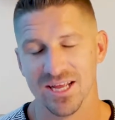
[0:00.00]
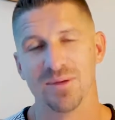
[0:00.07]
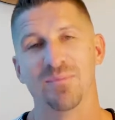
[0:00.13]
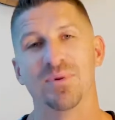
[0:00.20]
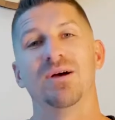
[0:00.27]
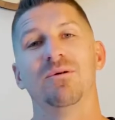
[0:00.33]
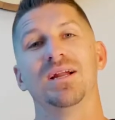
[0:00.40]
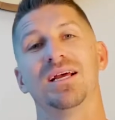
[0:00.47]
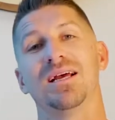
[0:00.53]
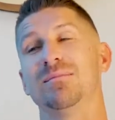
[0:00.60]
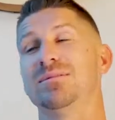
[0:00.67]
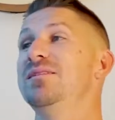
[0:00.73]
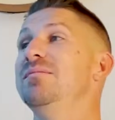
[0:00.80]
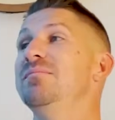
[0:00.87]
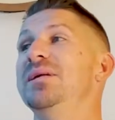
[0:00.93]
But when it
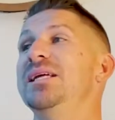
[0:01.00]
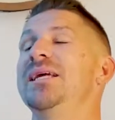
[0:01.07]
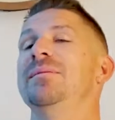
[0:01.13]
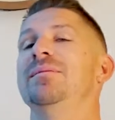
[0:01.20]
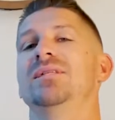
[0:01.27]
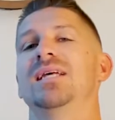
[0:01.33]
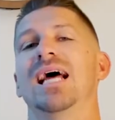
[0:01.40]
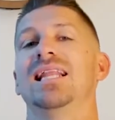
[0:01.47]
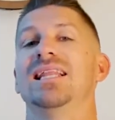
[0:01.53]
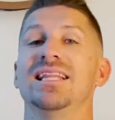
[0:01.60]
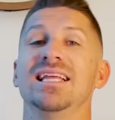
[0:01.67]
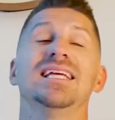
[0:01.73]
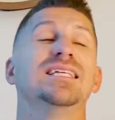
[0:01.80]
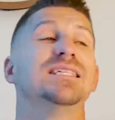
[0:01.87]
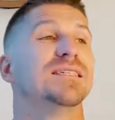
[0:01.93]
comes to memes, at
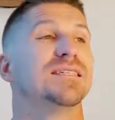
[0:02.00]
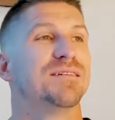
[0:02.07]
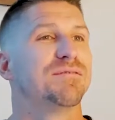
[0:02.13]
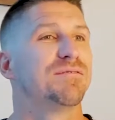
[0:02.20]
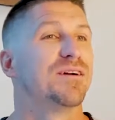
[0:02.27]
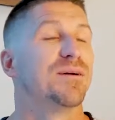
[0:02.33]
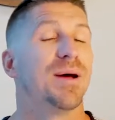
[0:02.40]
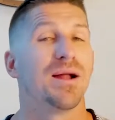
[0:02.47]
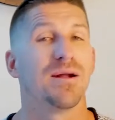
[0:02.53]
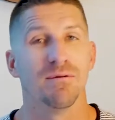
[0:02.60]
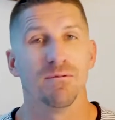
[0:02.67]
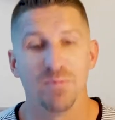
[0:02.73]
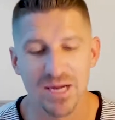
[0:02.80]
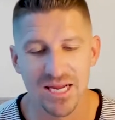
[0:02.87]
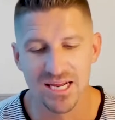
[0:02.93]
least for about a
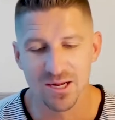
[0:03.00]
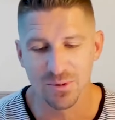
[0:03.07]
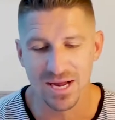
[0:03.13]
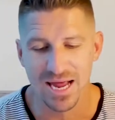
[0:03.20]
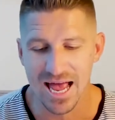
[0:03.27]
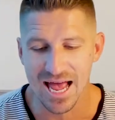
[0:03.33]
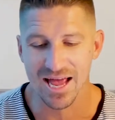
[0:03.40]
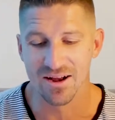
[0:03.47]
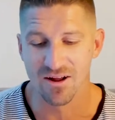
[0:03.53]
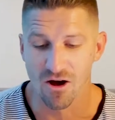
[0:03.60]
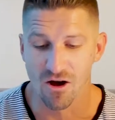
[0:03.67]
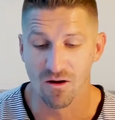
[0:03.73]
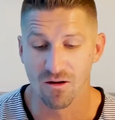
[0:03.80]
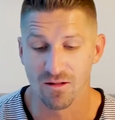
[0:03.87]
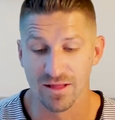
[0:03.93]
week, we had
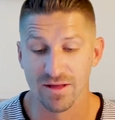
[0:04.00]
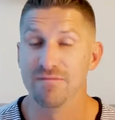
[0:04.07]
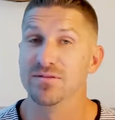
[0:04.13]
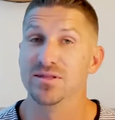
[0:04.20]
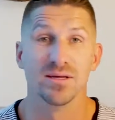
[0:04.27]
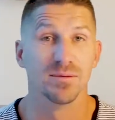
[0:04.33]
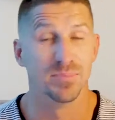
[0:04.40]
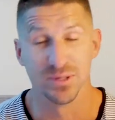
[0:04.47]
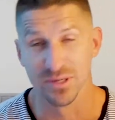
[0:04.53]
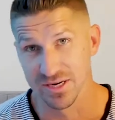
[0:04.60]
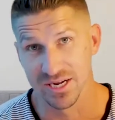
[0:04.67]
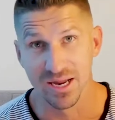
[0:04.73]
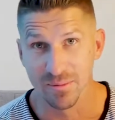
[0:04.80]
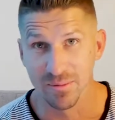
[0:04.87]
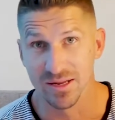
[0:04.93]
all of the
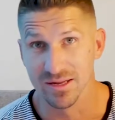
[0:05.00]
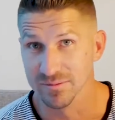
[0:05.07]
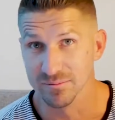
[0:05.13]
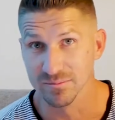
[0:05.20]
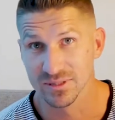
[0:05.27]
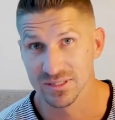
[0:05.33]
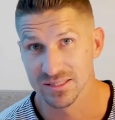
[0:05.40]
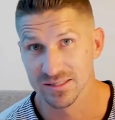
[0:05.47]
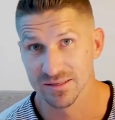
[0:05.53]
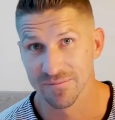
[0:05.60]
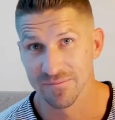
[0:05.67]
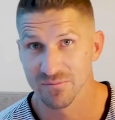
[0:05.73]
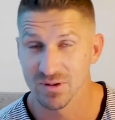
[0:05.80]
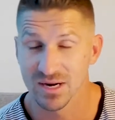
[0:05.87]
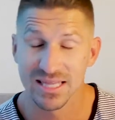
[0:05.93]
Bernie memes,
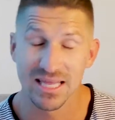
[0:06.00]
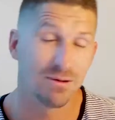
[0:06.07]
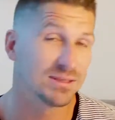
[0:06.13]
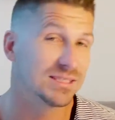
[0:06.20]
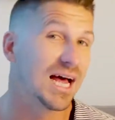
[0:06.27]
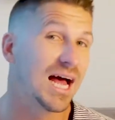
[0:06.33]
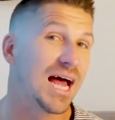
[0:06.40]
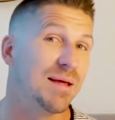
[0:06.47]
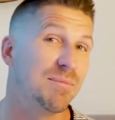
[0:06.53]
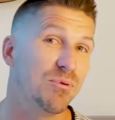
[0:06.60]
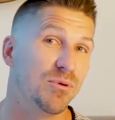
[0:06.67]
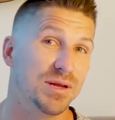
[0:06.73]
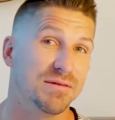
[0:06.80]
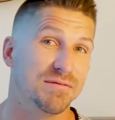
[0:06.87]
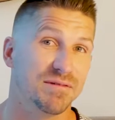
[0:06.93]
right? That was a high
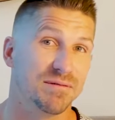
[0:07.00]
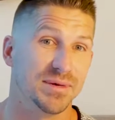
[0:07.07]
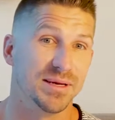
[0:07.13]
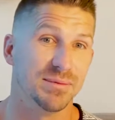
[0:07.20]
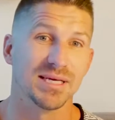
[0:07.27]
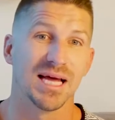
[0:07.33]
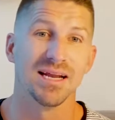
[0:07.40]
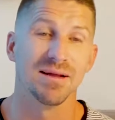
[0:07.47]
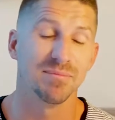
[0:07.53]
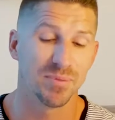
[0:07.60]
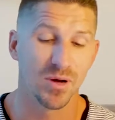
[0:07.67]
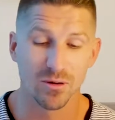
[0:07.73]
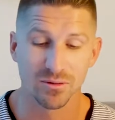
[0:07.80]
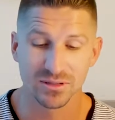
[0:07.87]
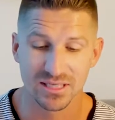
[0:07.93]
point for memes. I didn't
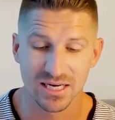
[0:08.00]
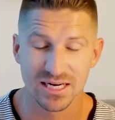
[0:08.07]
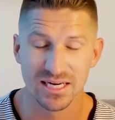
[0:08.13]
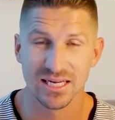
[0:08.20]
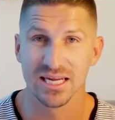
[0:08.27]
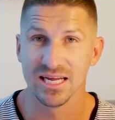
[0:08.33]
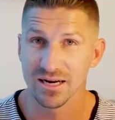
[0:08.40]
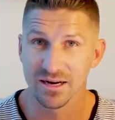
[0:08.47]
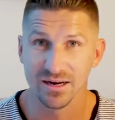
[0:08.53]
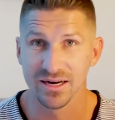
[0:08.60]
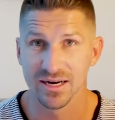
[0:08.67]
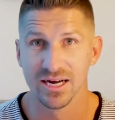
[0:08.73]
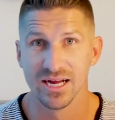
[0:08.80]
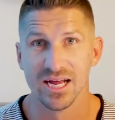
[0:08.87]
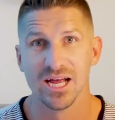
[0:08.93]
post any
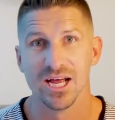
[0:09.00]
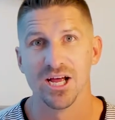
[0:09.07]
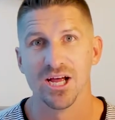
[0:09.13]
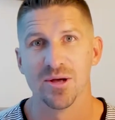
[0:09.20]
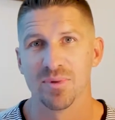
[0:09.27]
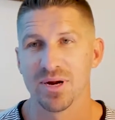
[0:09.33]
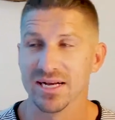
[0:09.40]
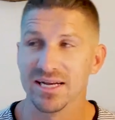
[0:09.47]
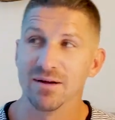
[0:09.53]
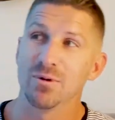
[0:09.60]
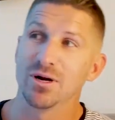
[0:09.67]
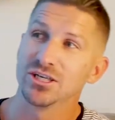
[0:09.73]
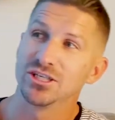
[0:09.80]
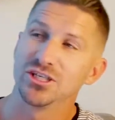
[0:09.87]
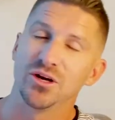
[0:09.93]
here, but I did want
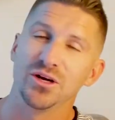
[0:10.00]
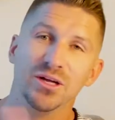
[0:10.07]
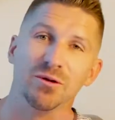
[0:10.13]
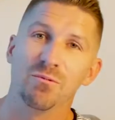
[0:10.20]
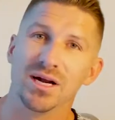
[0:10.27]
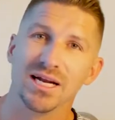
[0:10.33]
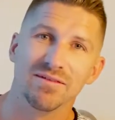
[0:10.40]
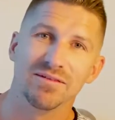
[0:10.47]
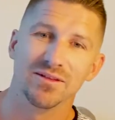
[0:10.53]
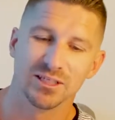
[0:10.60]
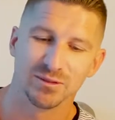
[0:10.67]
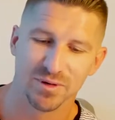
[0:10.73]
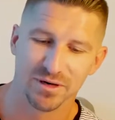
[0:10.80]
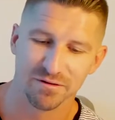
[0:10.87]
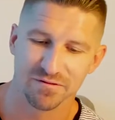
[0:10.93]
to show you one, even though it's
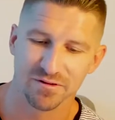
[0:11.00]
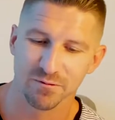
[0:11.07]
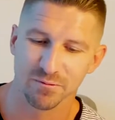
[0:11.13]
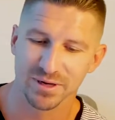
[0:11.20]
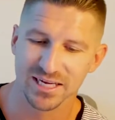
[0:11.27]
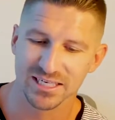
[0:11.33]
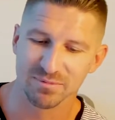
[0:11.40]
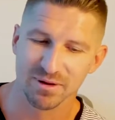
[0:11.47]
been a few weeks.